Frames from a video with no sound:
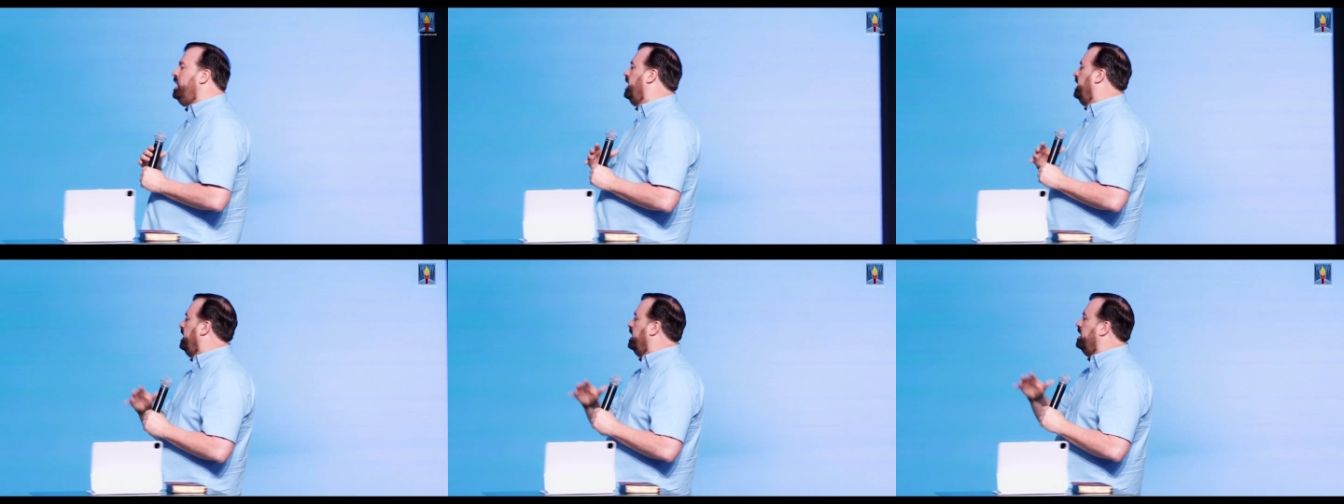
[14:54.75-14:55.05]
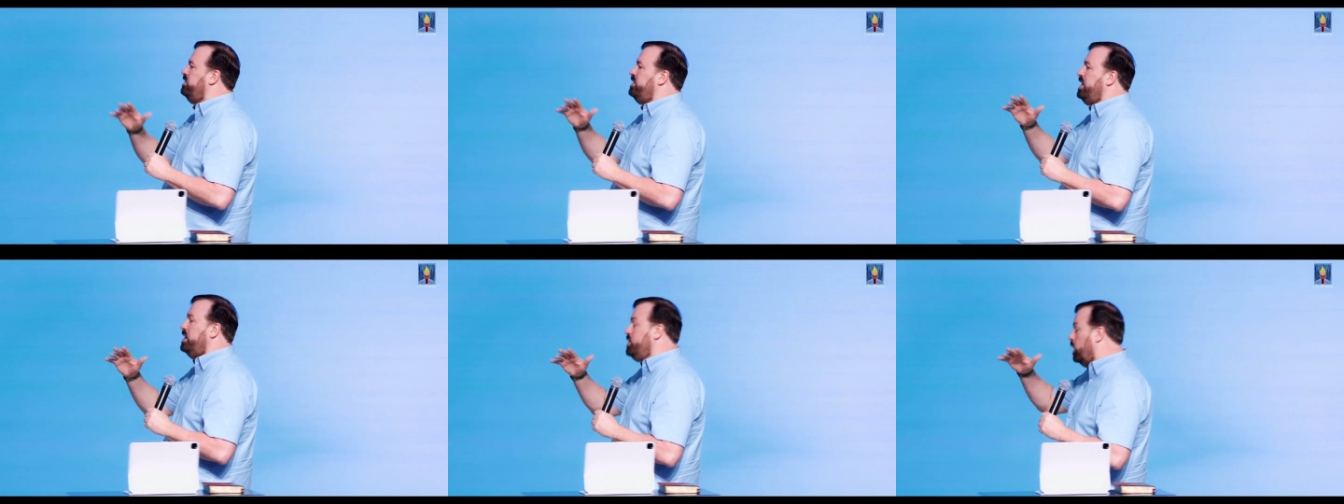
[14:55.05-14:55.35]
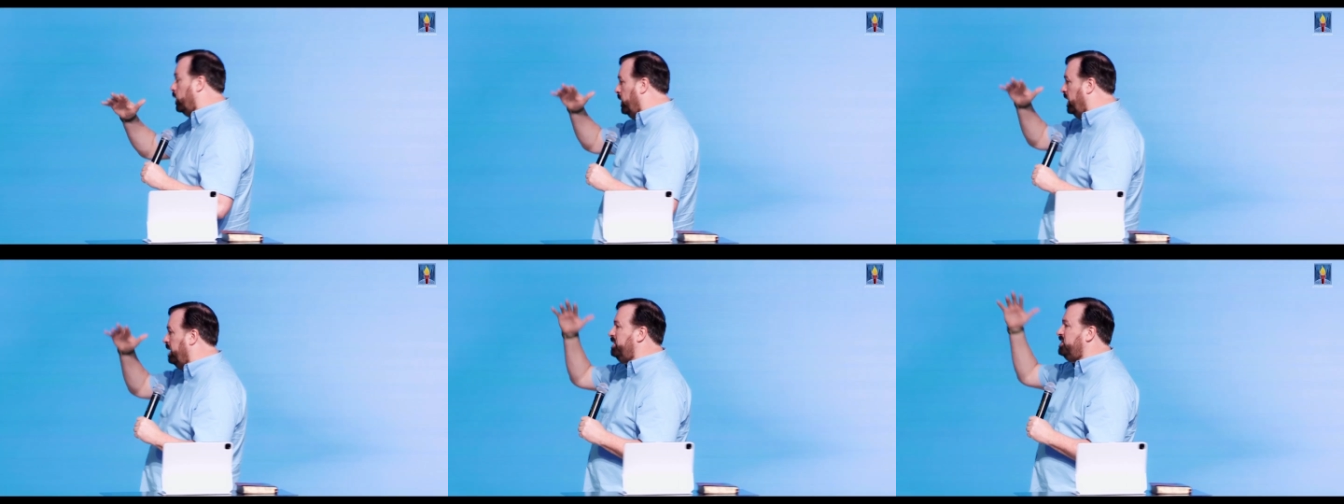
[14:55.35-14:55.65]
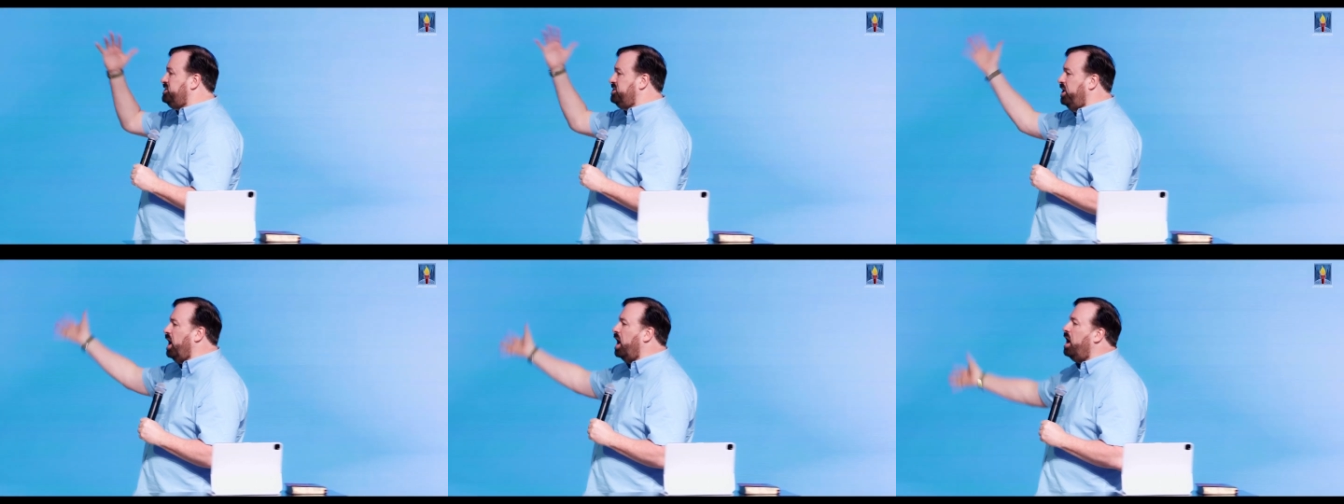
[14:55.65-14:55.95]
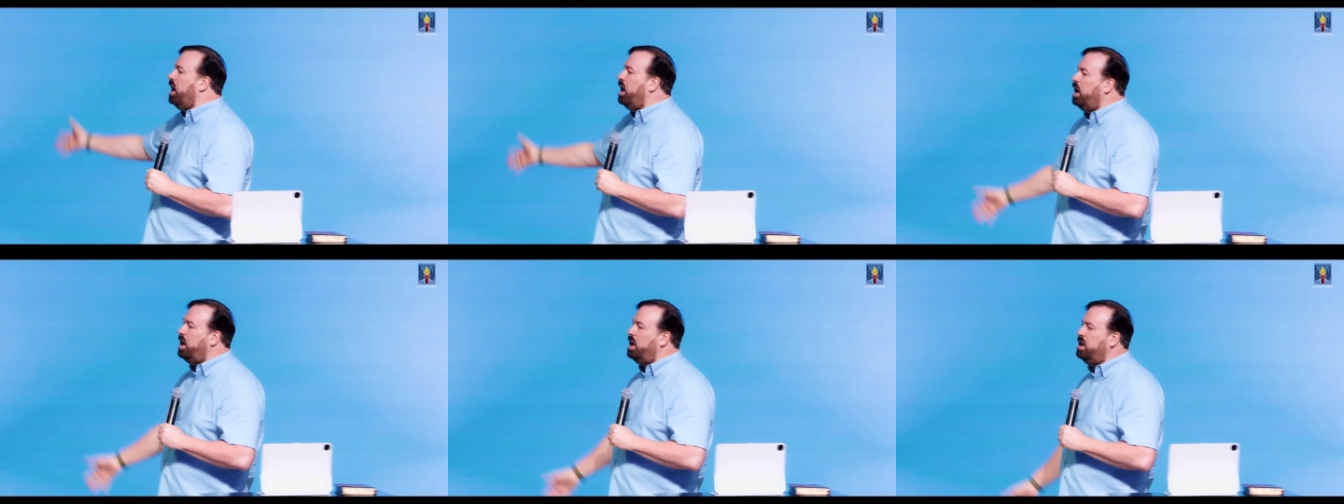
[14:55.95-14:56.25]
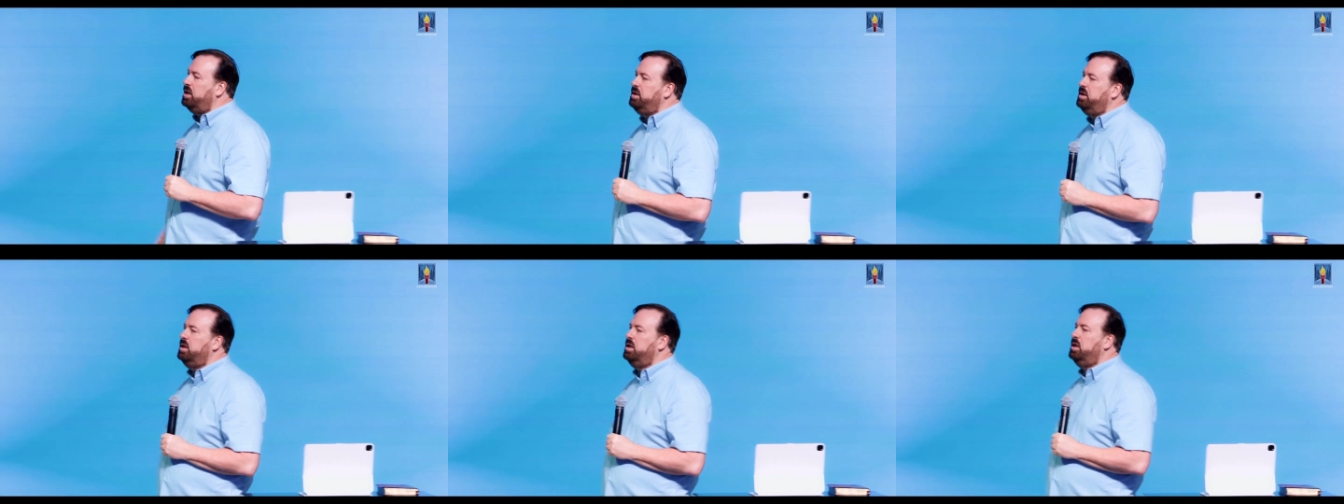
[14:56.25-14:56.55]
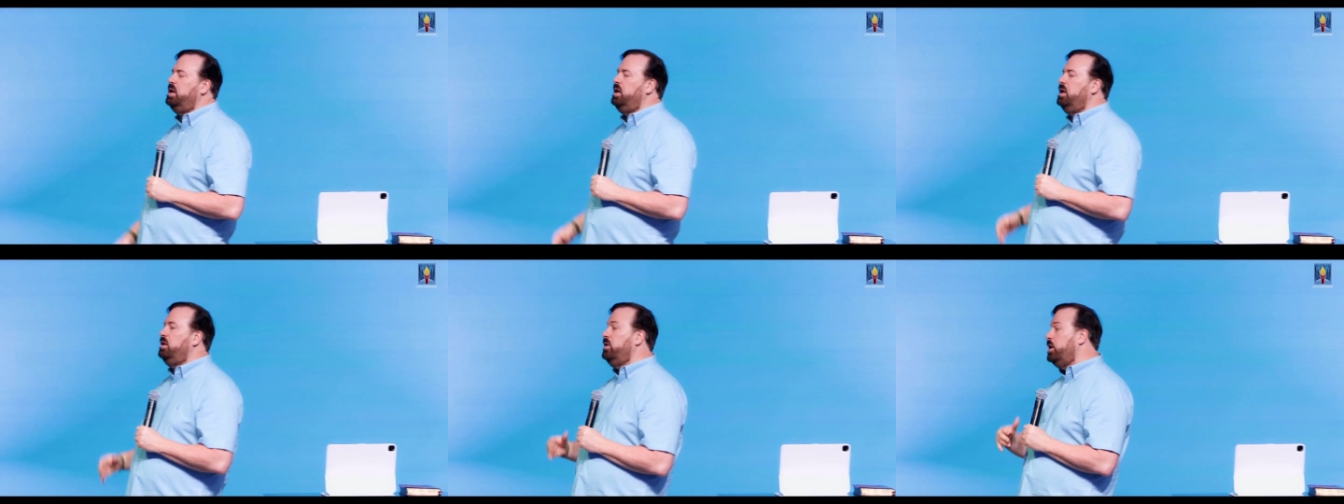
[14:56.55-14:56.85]
you know, they know him as God.
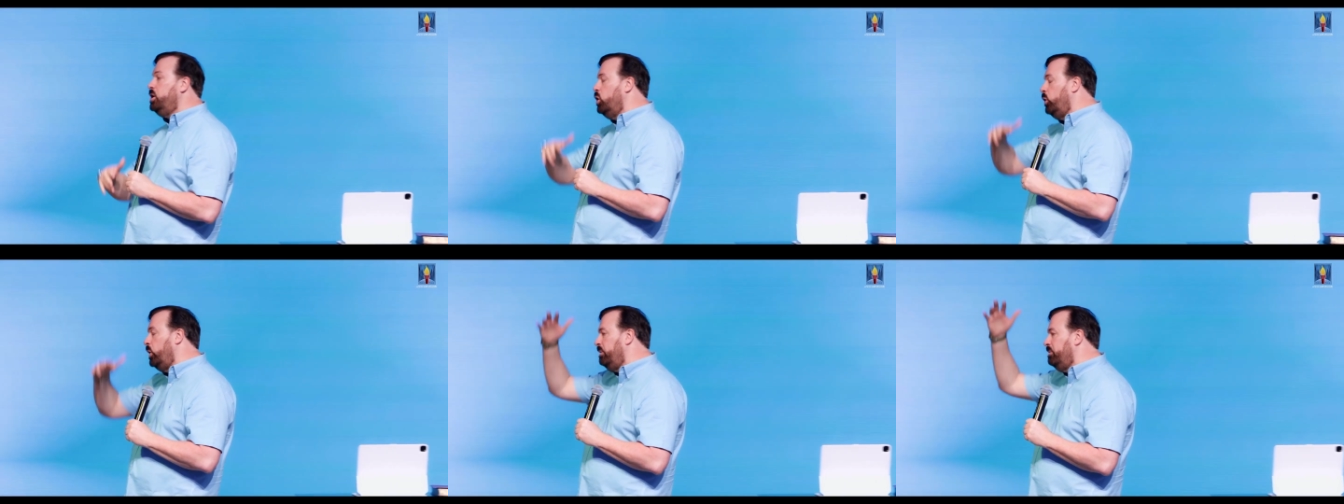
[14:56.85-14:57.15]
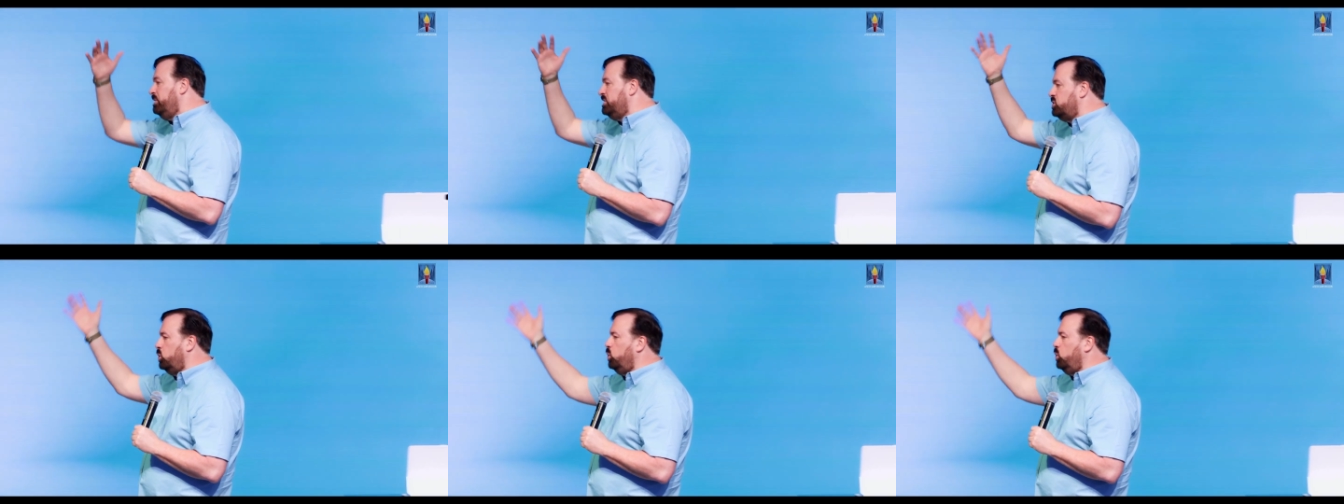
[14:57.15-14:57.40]
They know him as